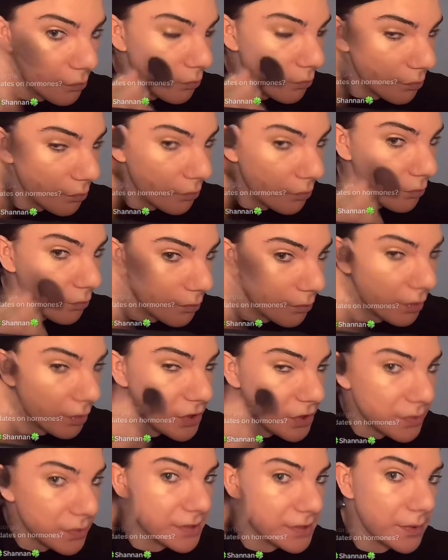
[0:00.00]
Maybe
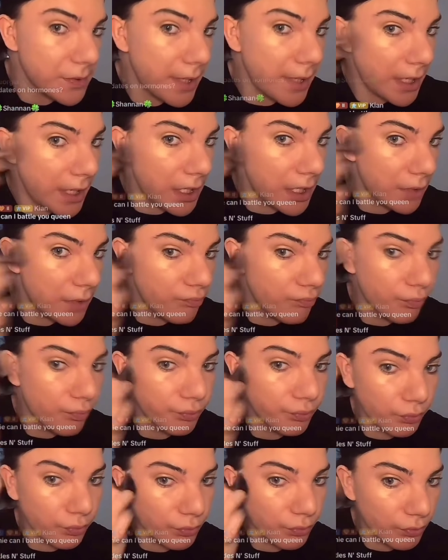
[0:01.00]
uh, Alphaba
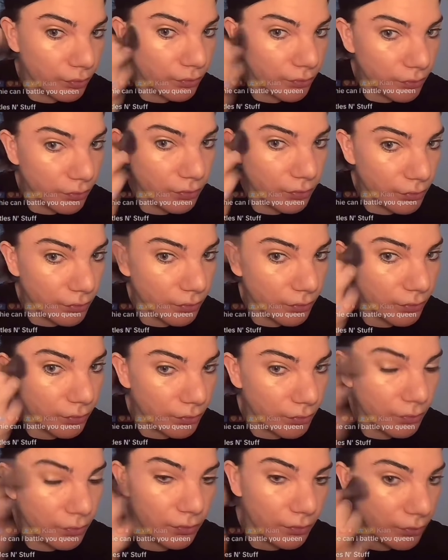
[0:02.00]
on the other side of
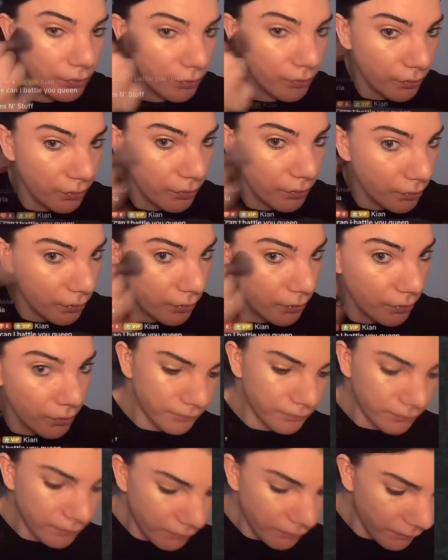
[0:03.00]
Alphaba. How do you
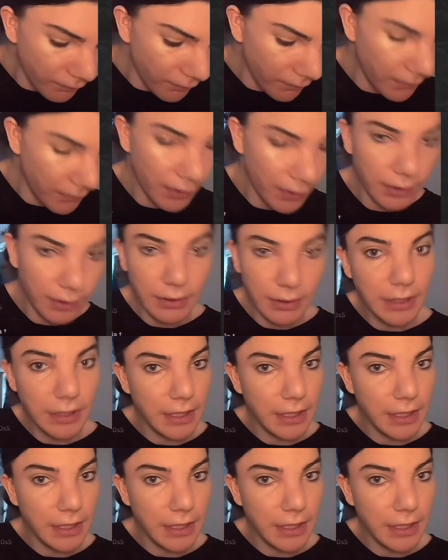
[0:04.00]
how do you say that?